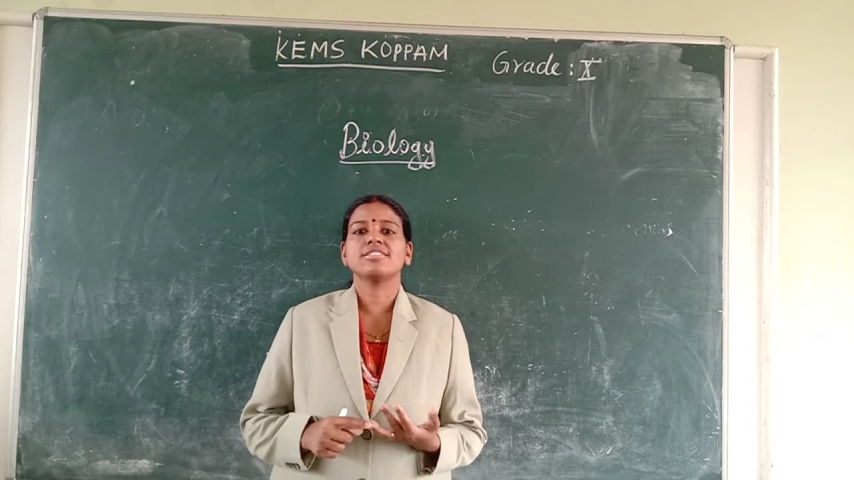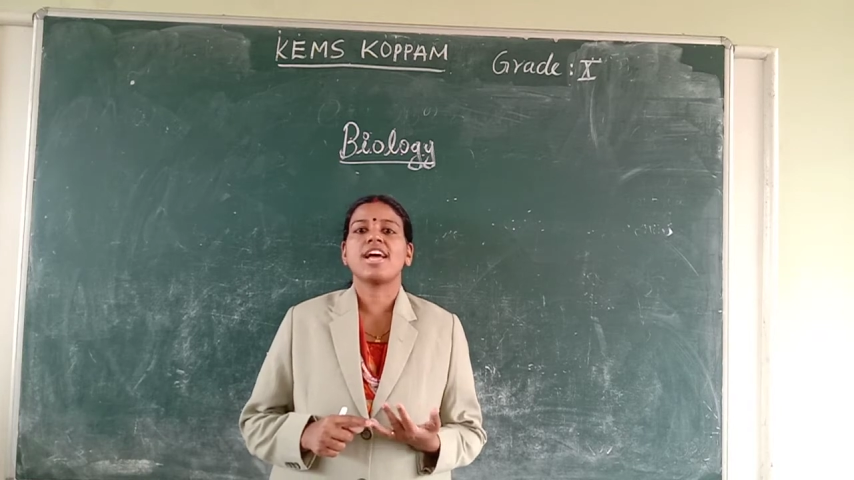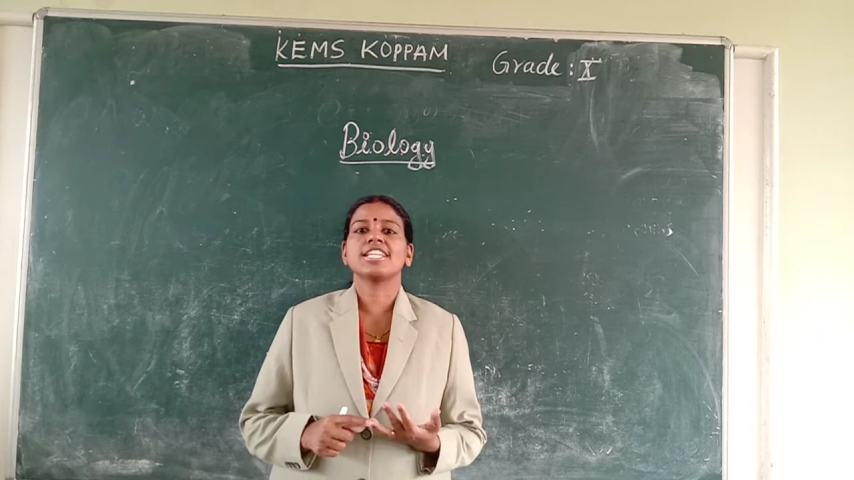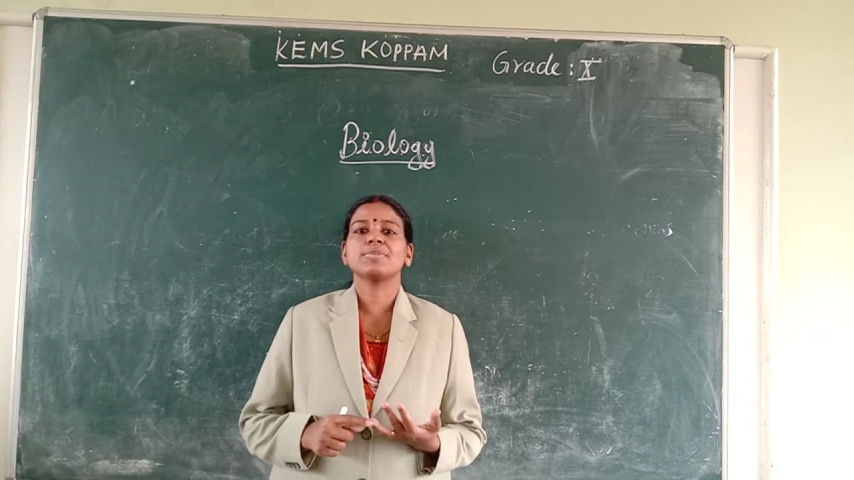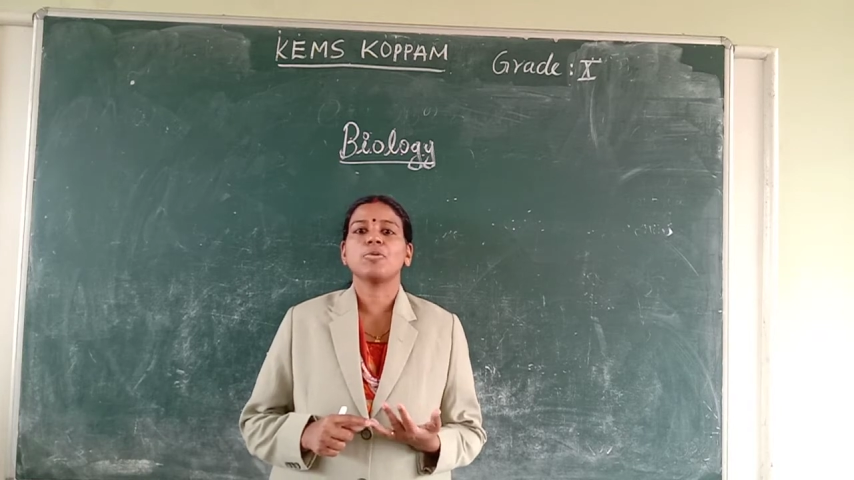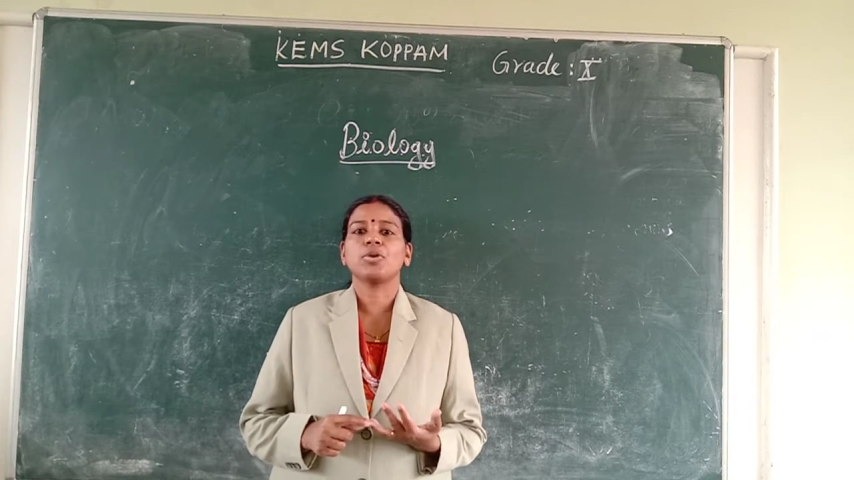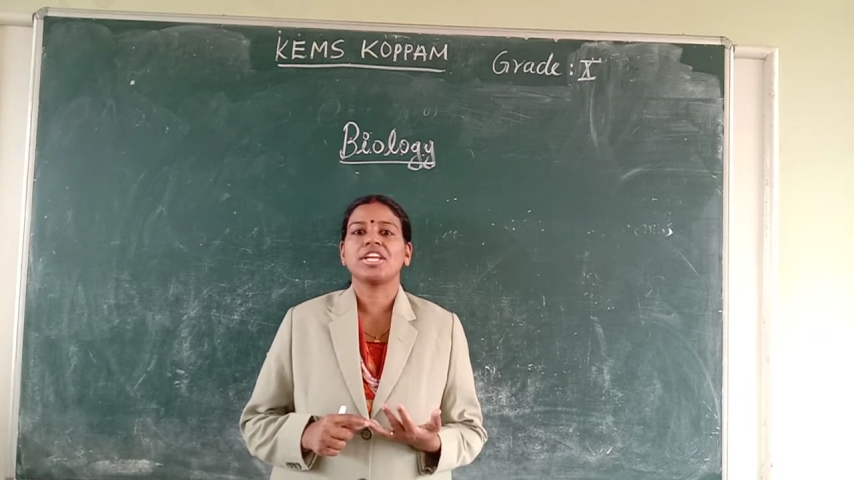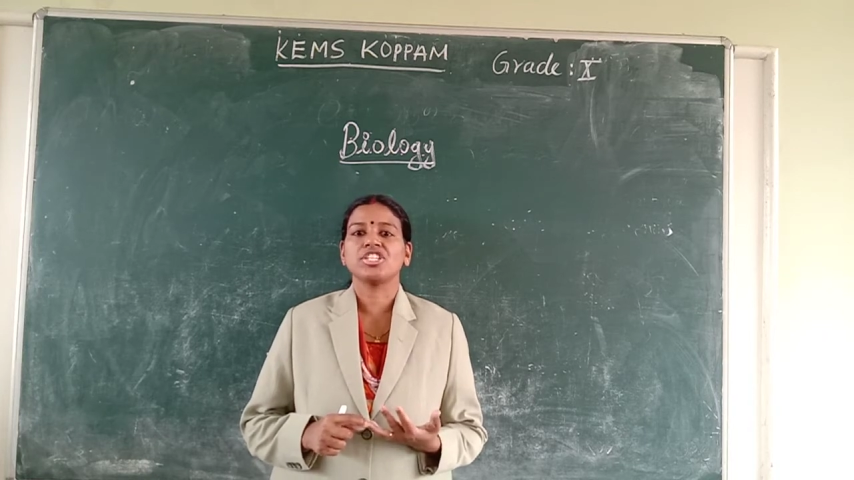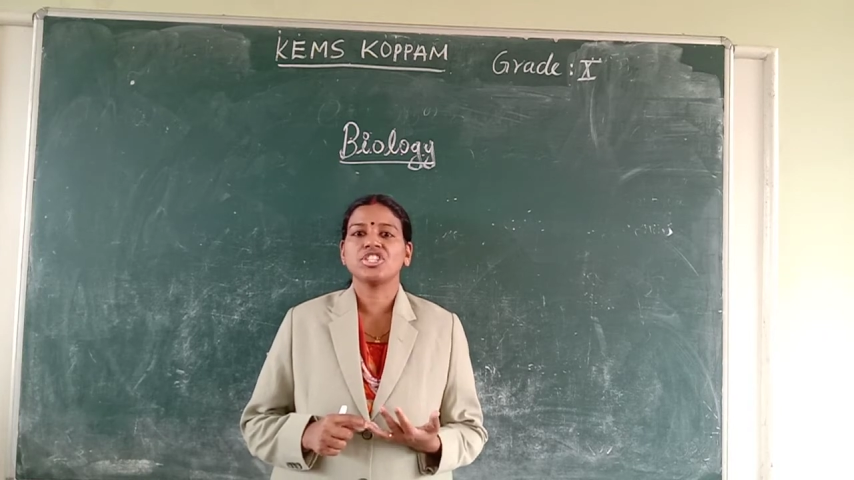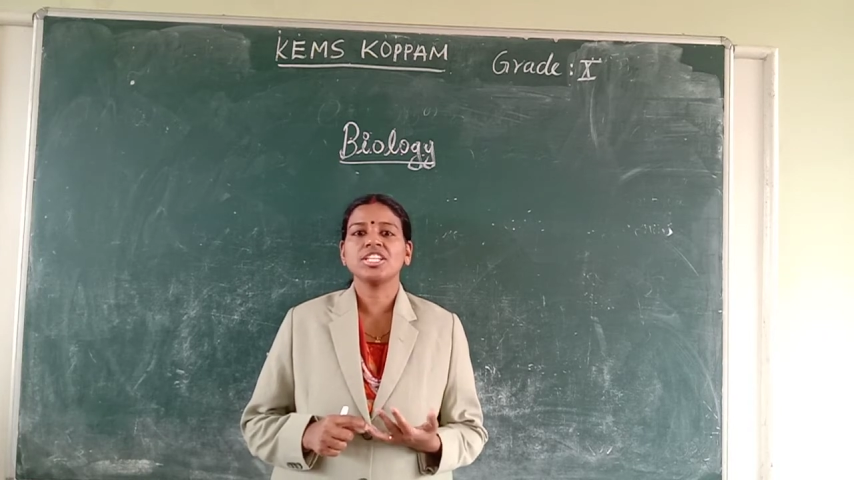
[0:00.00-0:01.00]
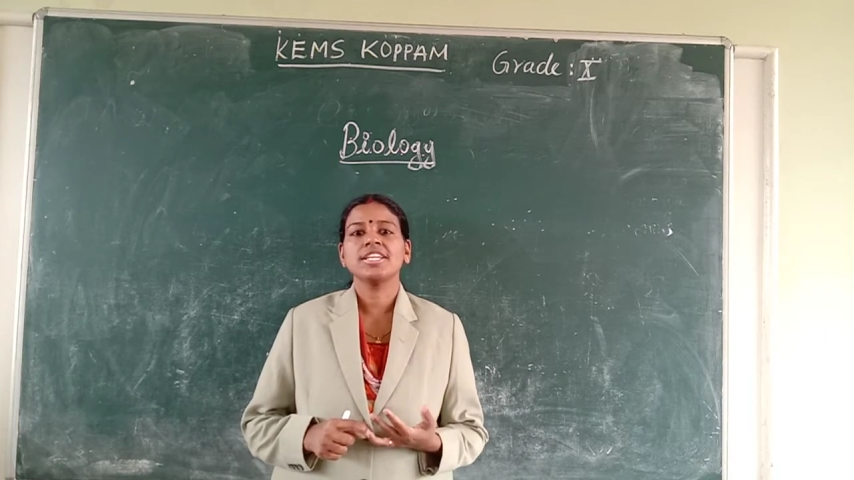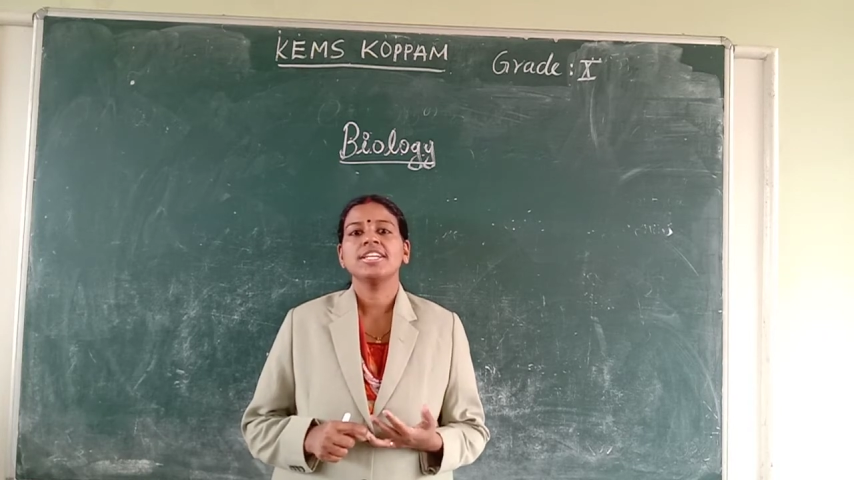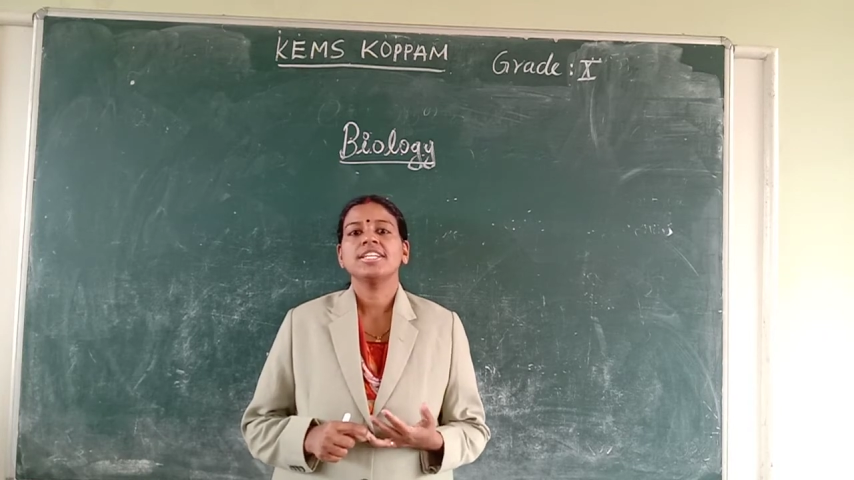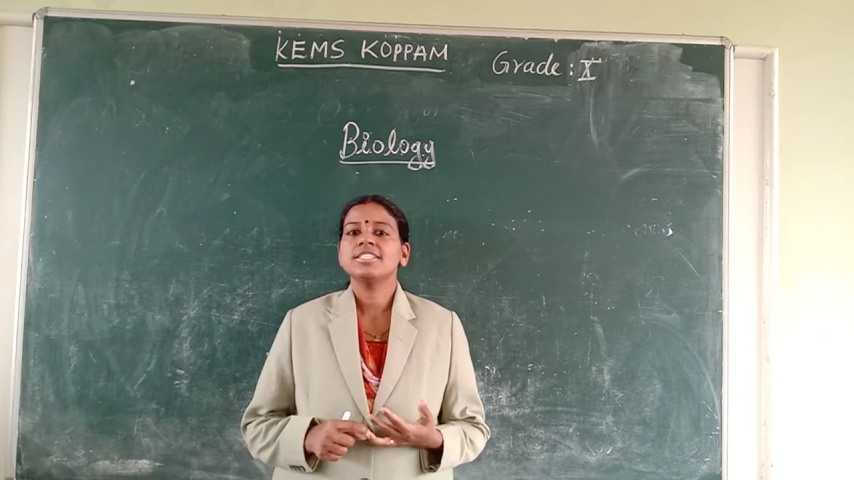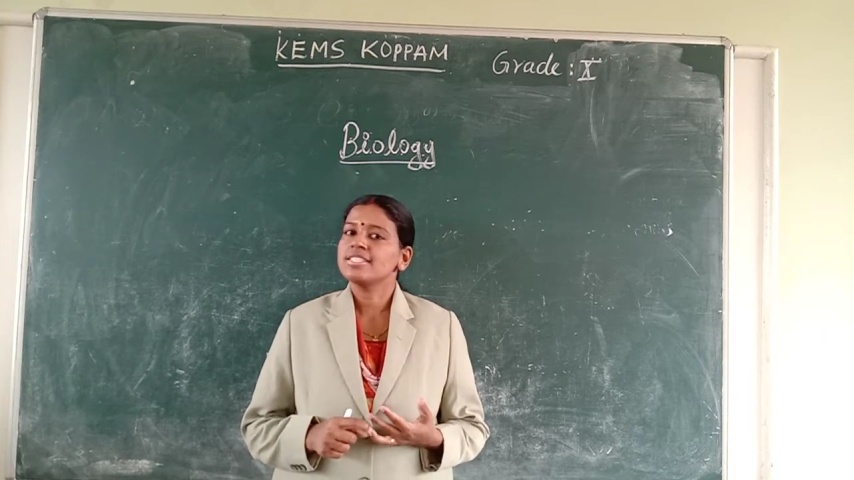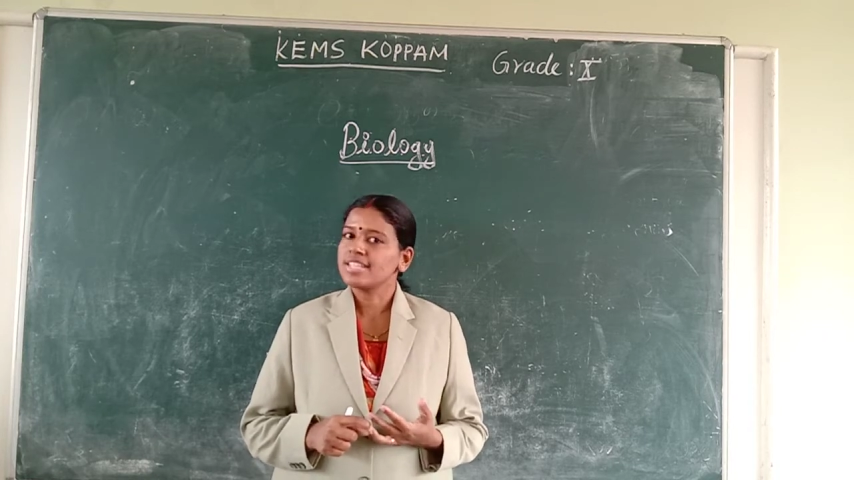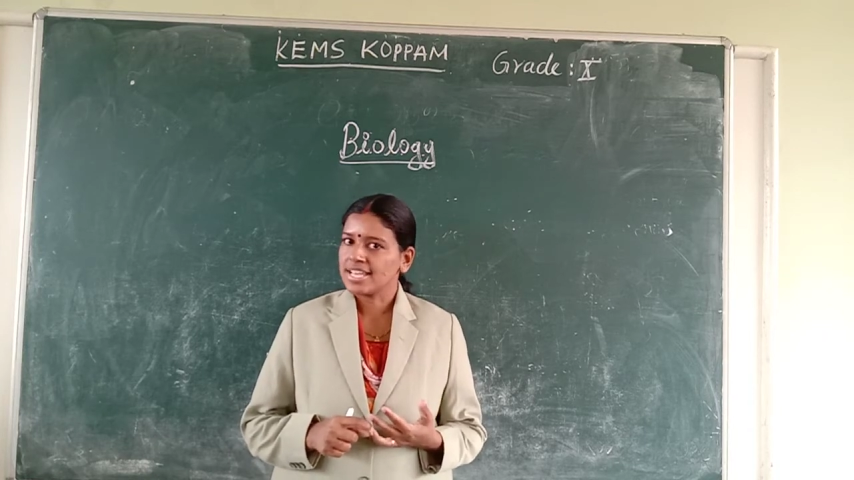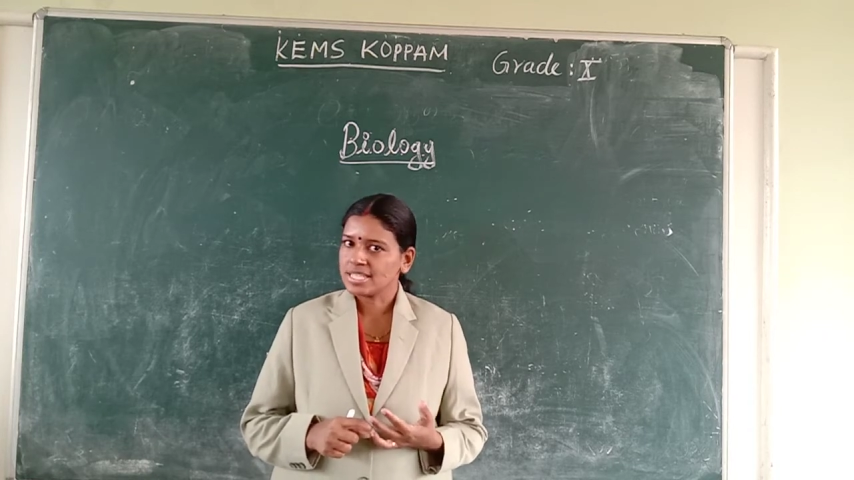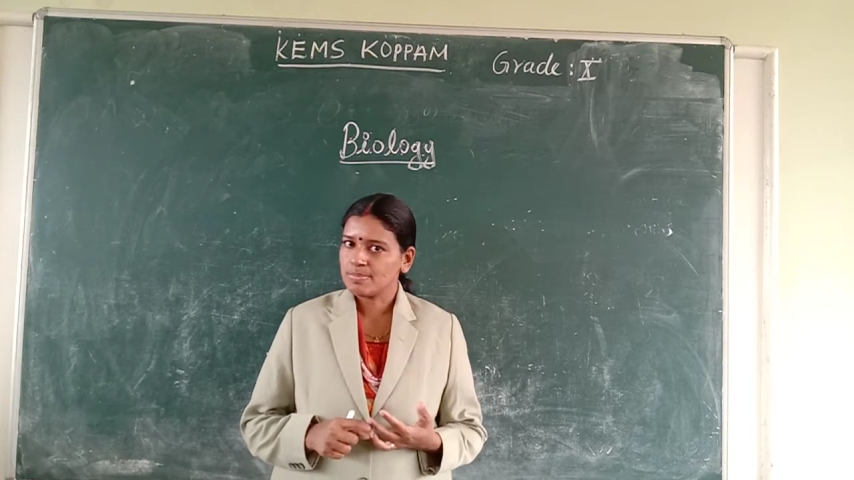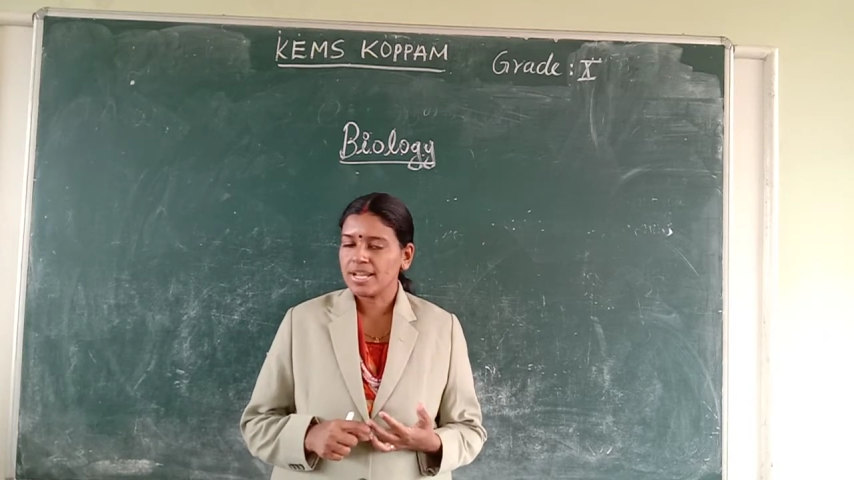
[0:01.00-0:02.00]
transportation
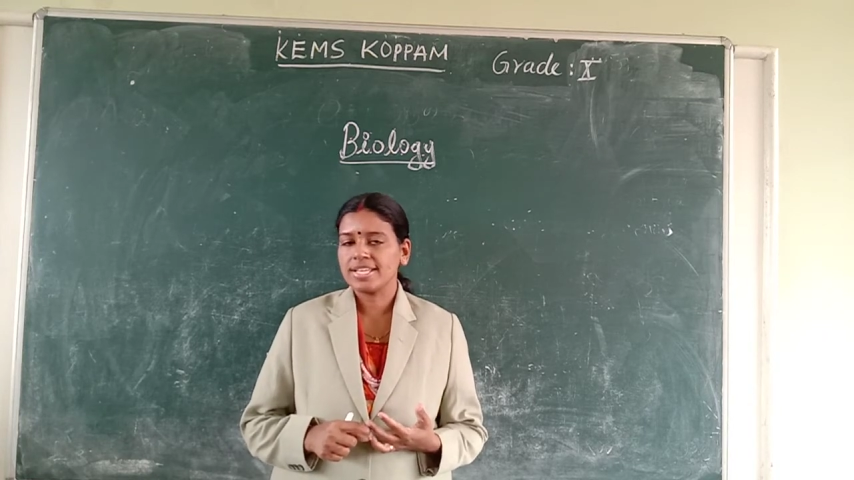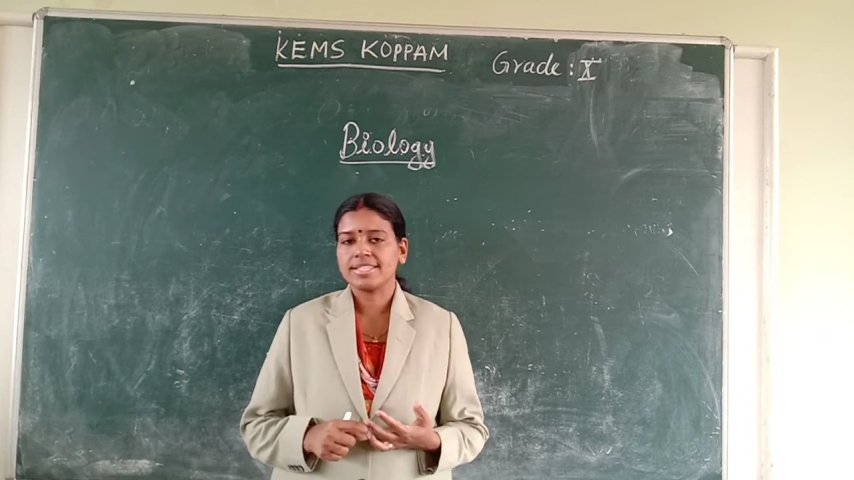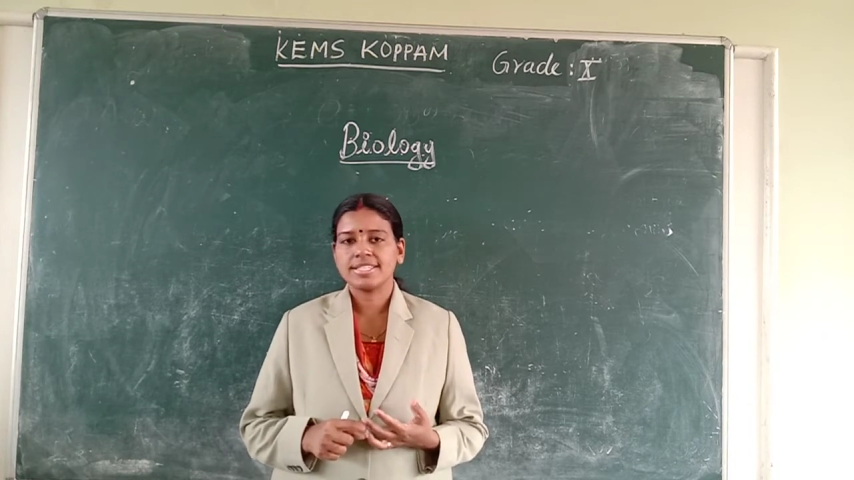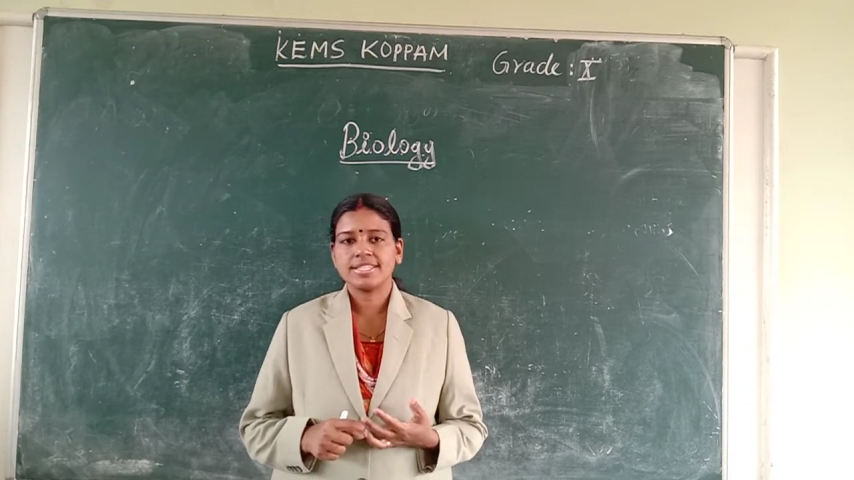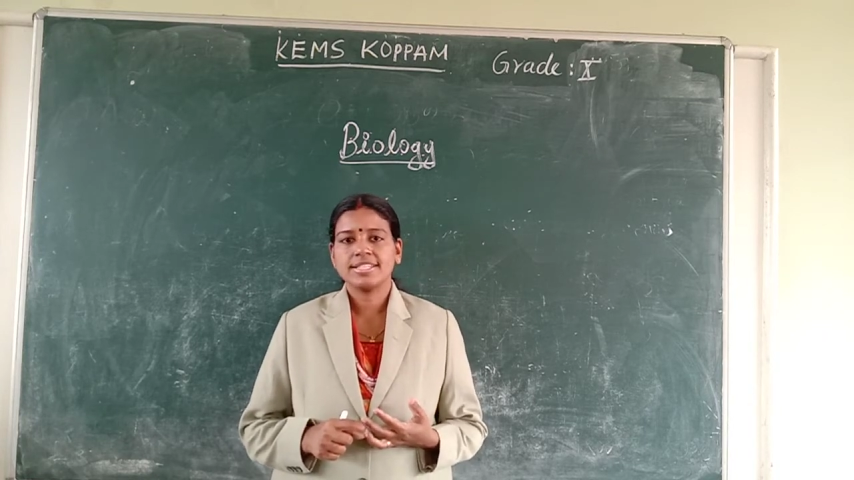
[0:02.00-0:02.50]
takes place